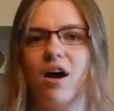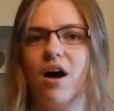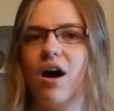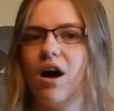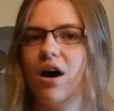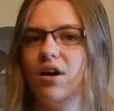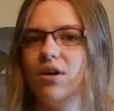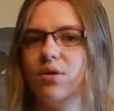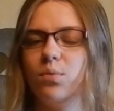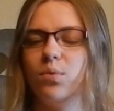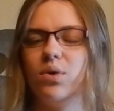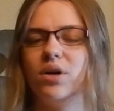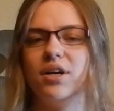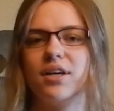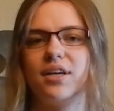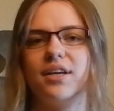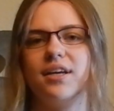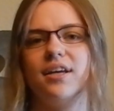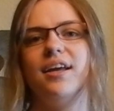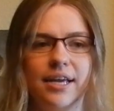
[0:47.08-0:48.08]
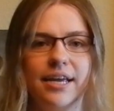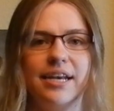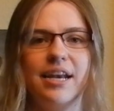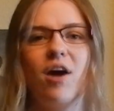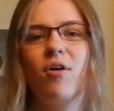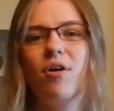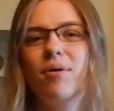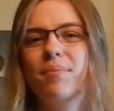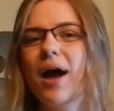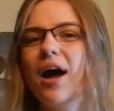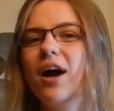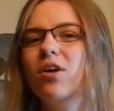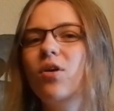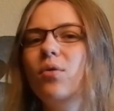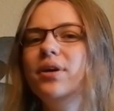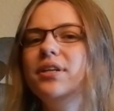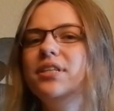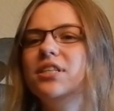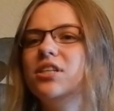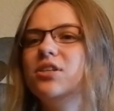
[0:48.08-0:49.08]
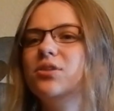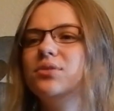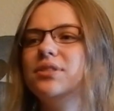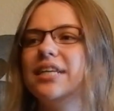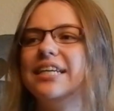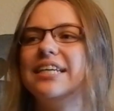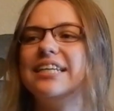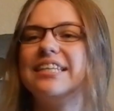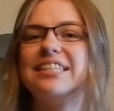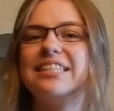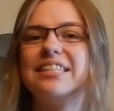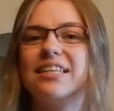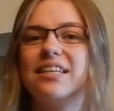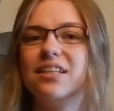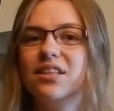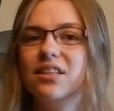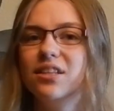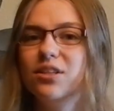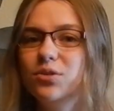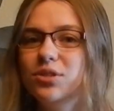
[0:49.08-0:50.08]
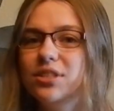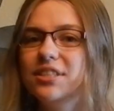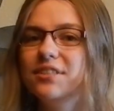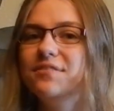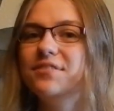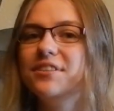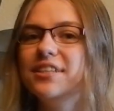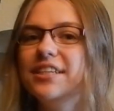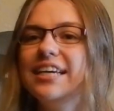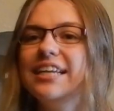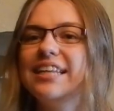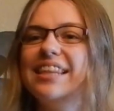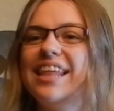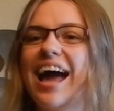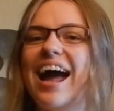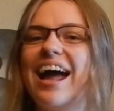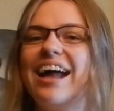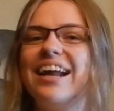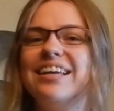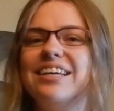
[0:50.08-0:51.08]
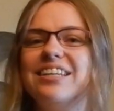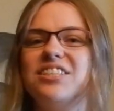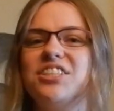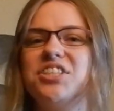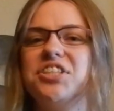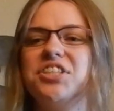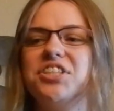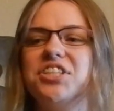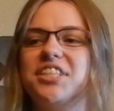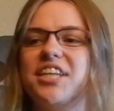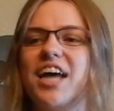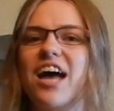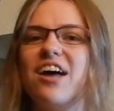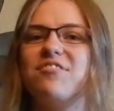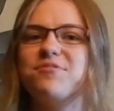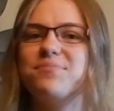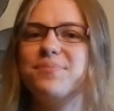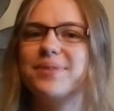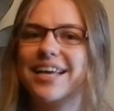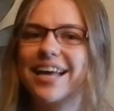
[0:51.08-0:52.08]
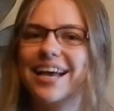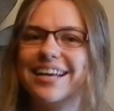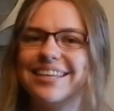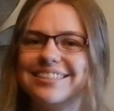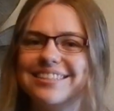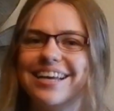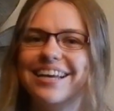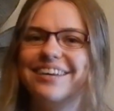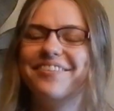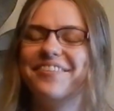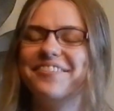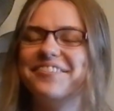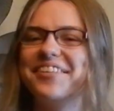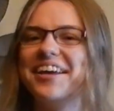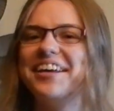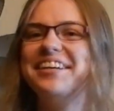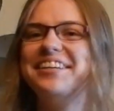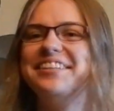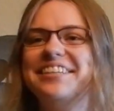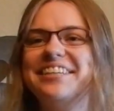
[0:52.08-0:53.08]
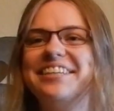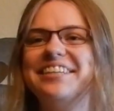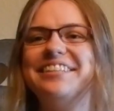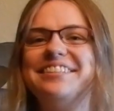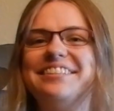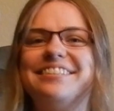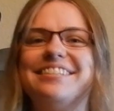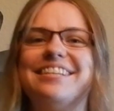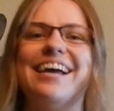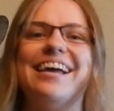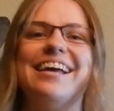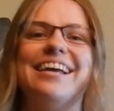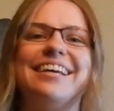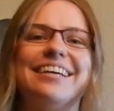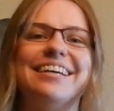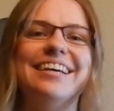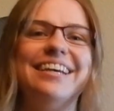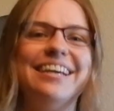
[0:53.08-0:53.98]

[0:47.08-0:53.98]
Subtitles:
artwork. Now, I'm not going to use exclusively that Easter stuff because I'm gonna need like